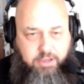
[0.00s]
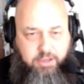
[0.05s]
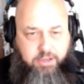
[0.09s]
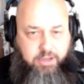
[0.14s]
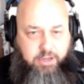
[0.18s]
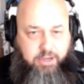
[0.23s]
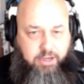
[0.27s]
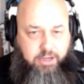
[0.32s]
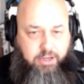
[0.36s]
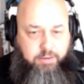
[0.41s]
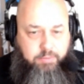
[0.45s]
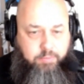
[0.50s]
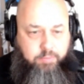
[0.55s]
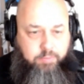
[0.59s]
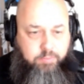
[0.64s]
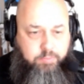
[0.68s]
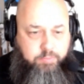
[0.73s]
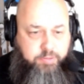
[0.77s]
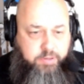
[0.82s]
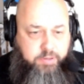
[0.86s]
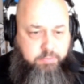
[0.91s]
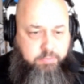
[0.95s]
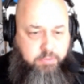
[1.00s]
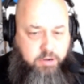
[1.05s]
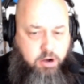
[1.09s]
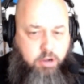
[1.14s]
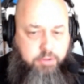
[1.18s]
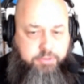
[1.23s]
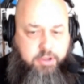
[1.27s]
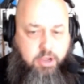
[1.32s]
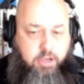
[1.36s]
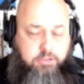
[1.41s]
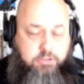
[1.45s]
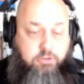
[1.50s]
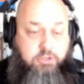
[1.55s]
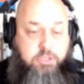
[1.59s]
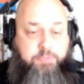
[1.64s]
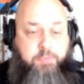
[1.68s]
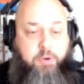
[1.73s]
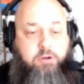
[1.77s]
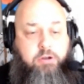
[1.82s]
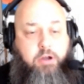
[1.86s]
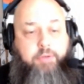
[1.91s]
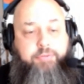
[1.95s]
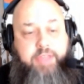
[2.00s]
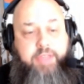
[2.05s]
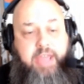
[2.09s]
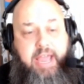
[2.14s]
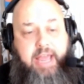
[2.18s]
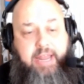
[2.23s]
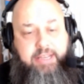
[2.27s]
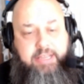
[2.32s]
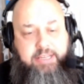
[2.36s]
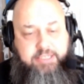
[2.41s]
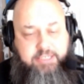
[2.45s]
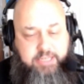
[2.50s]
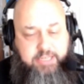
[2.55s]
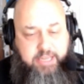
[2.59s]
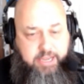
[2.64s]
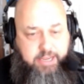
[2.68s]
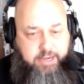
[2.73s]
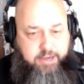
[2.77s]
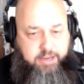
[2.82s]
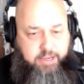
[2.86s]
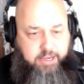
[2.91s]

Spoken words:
But McCarthy also spoke on that. He said,